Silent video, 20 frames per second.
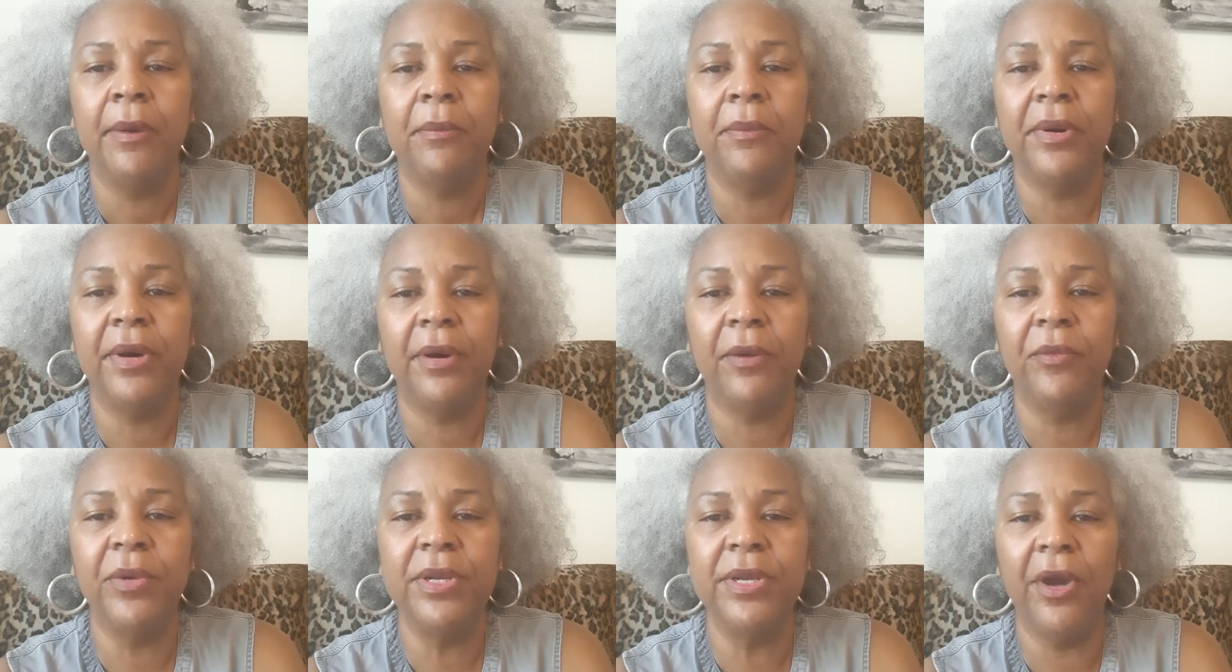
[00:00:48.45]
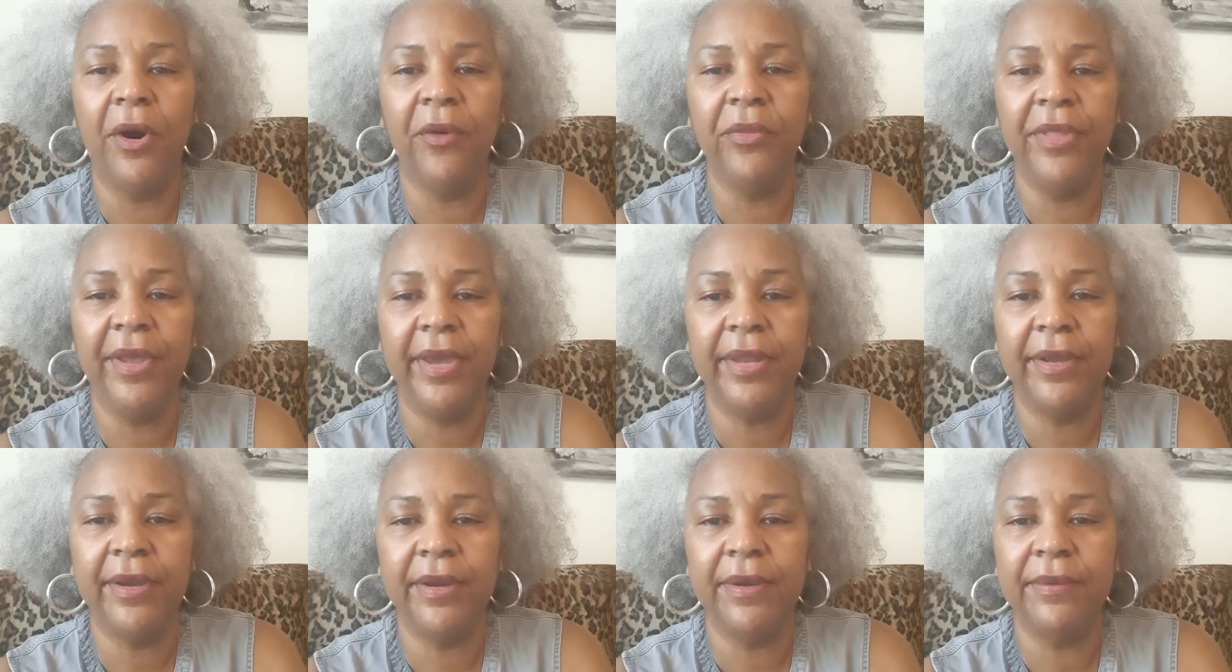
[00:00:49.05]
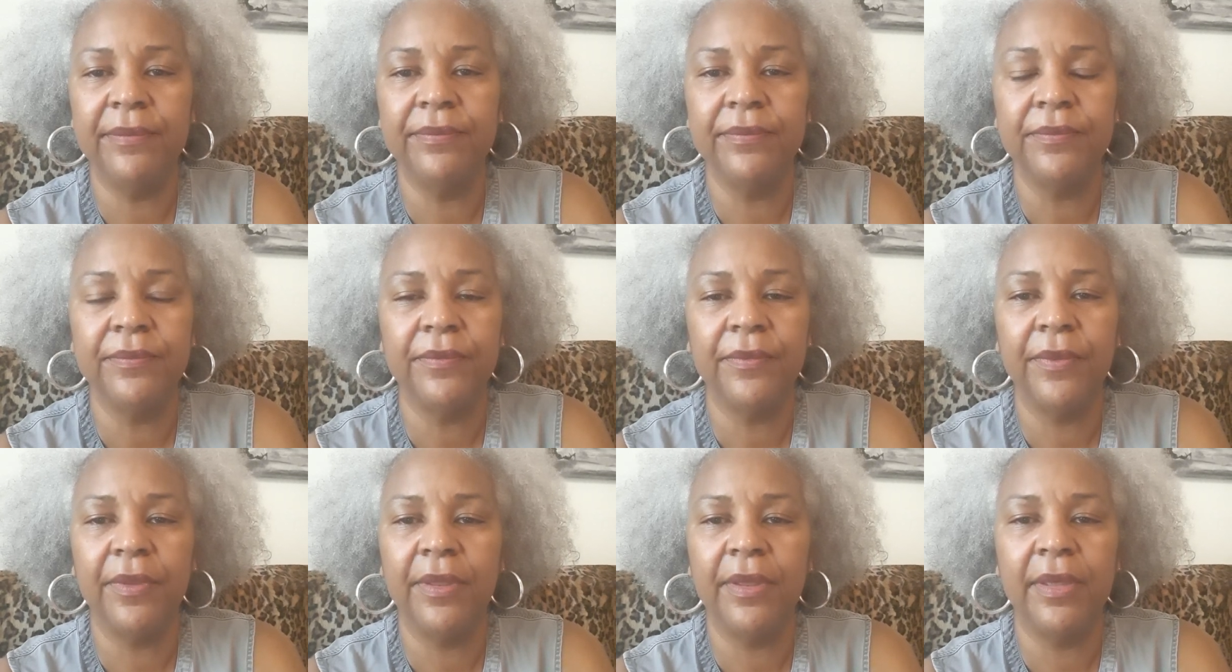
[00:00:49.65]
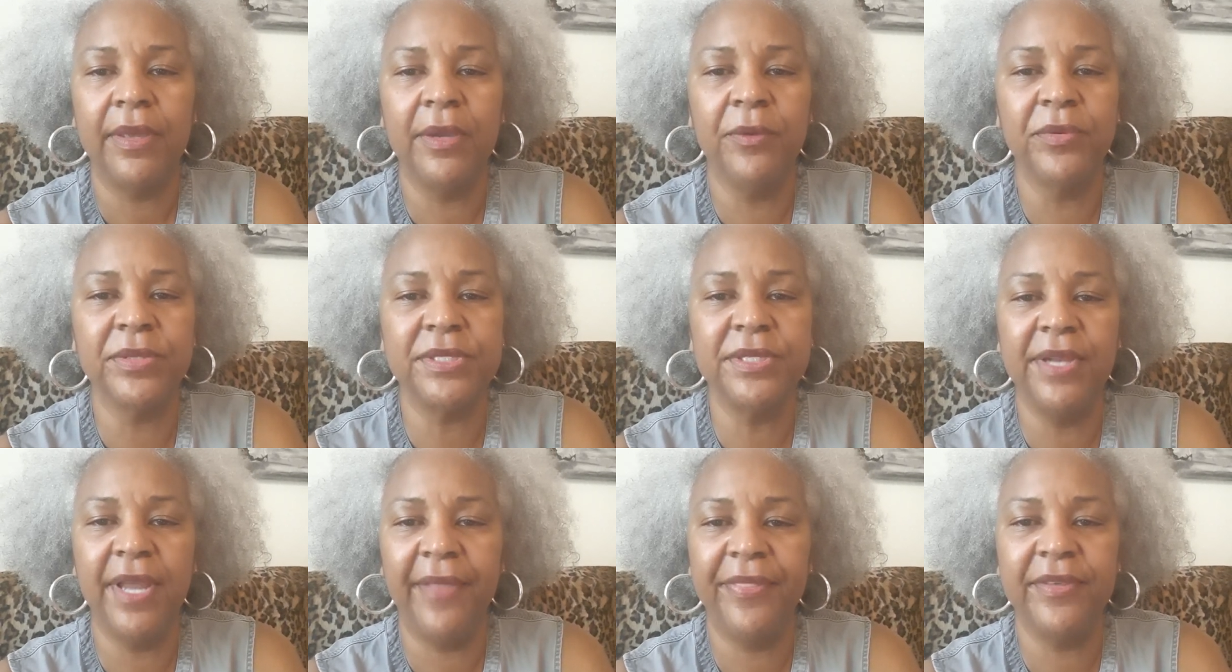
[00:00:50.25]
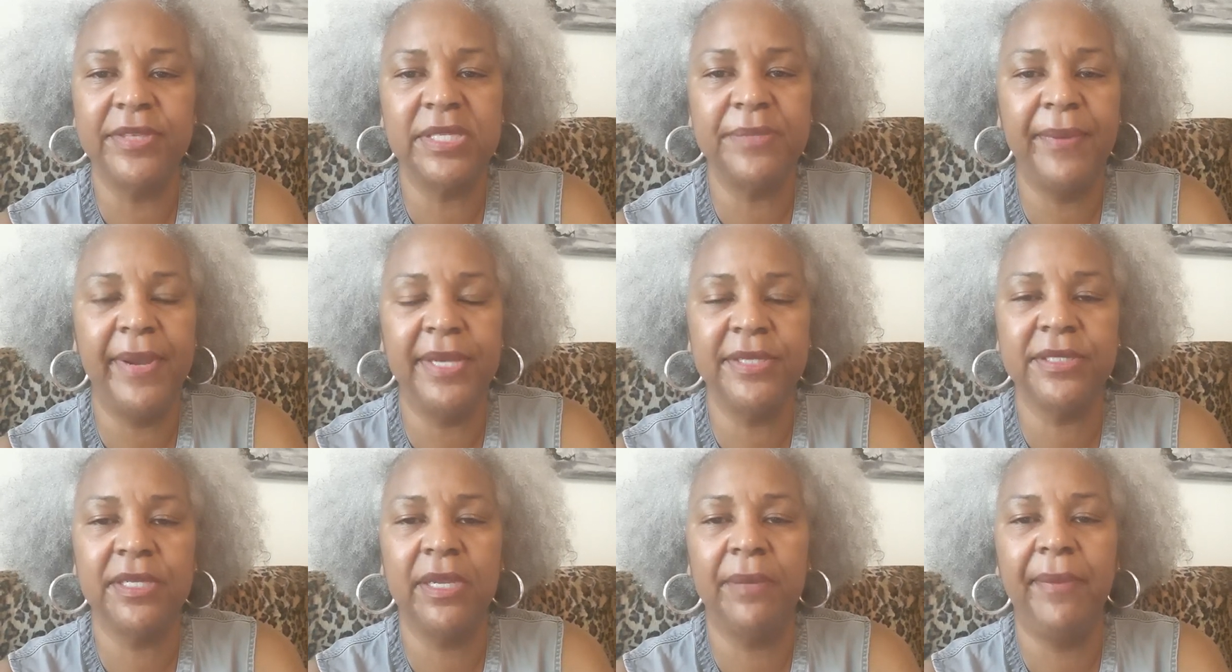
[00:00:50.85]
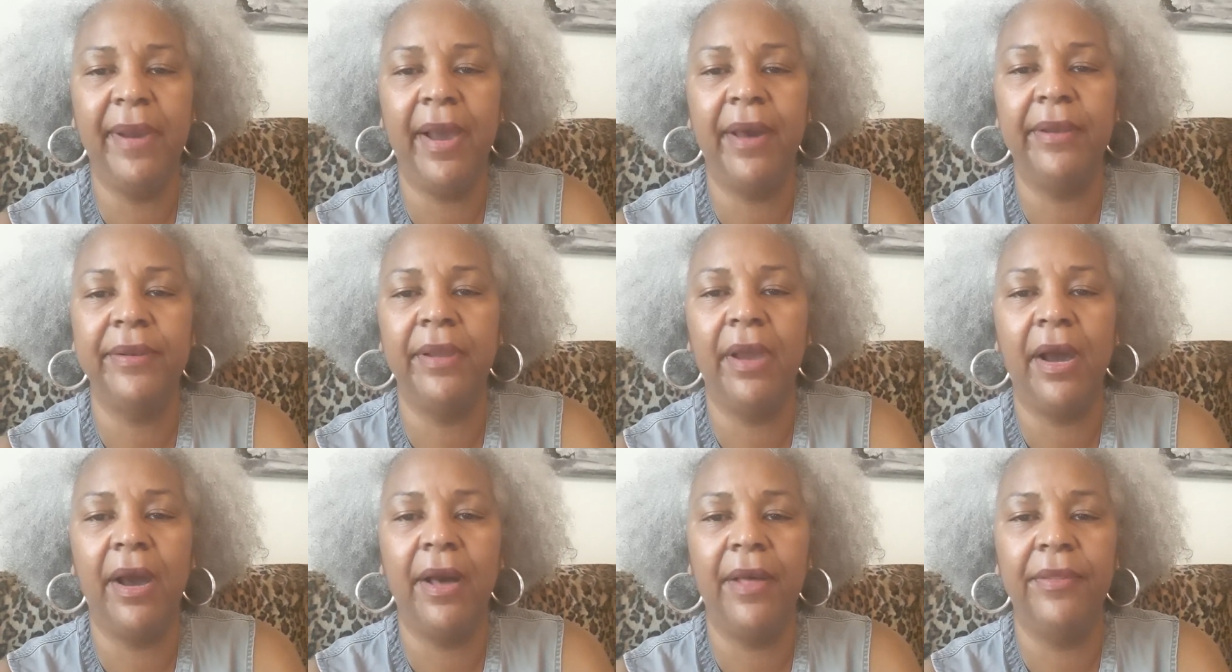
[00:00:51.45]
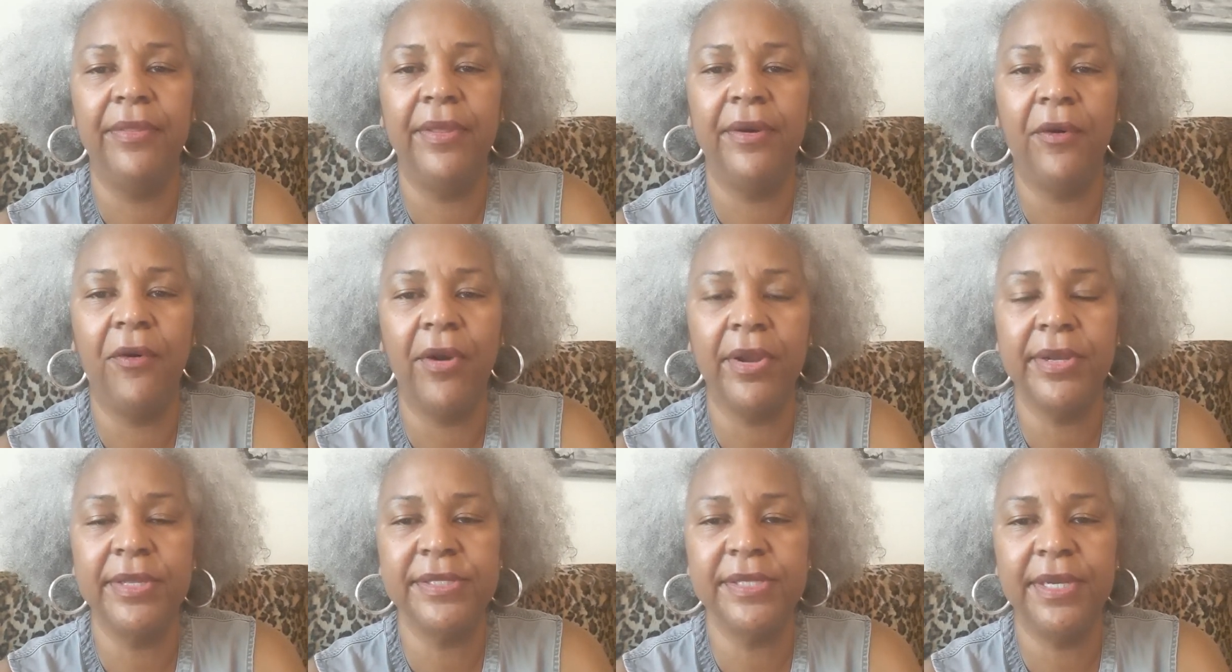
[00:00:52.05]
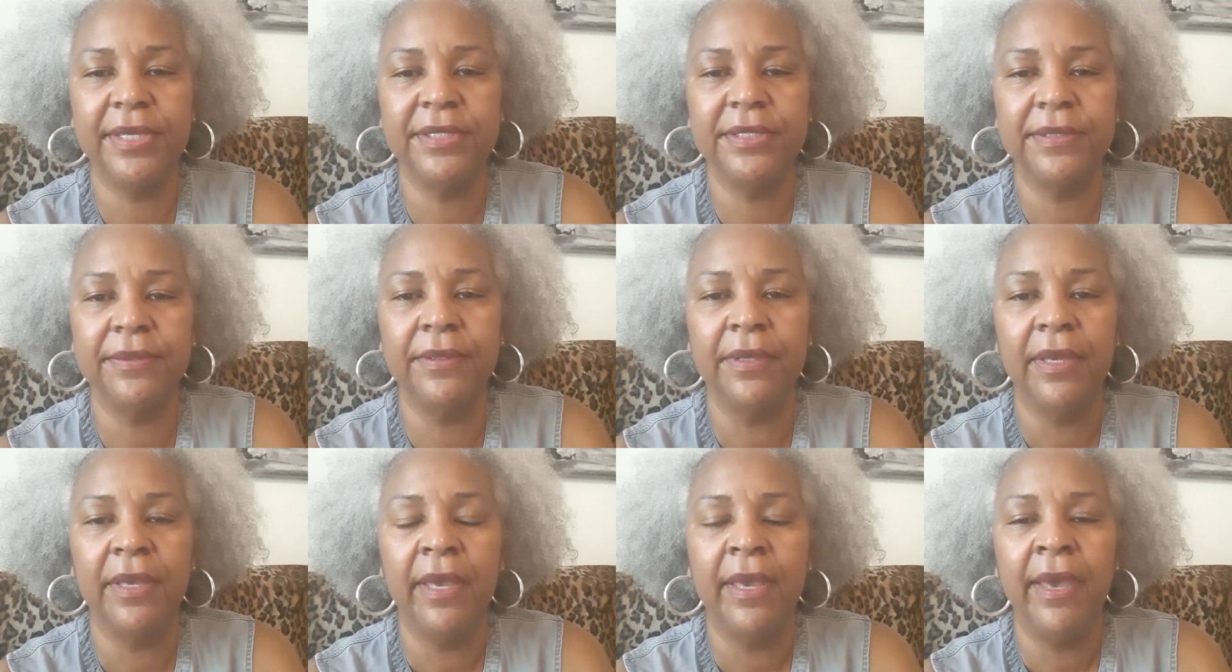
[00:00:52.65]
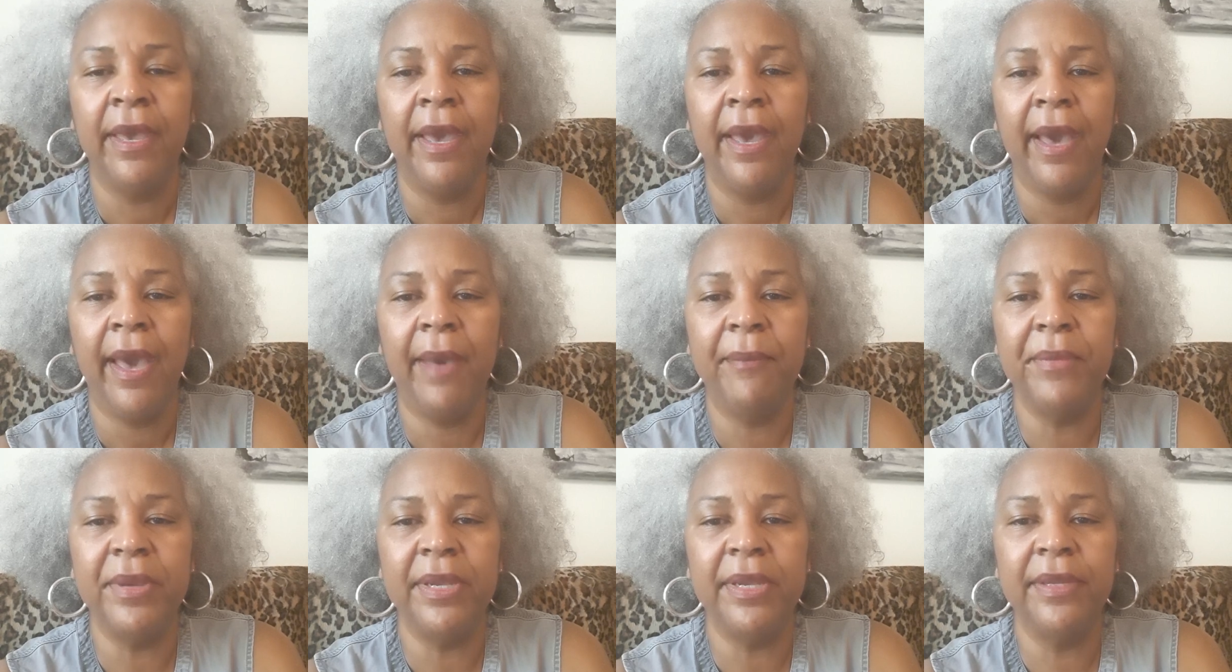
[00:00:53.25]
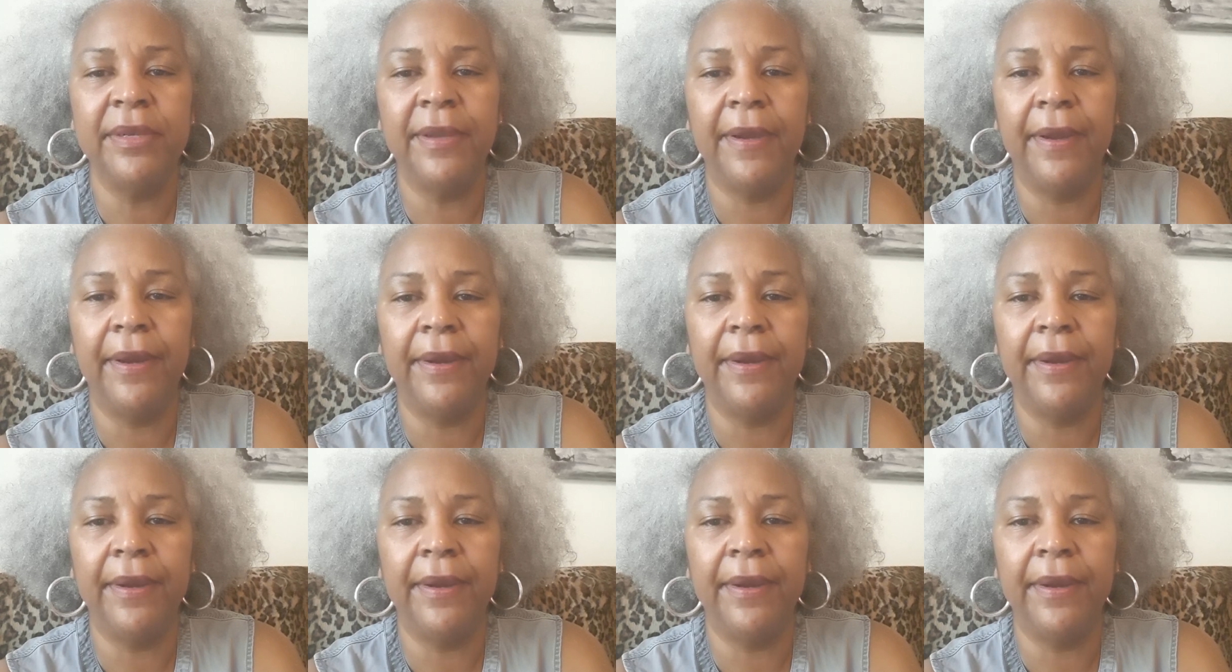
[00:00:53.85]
But we know that it was nothing special about the organization. I mean,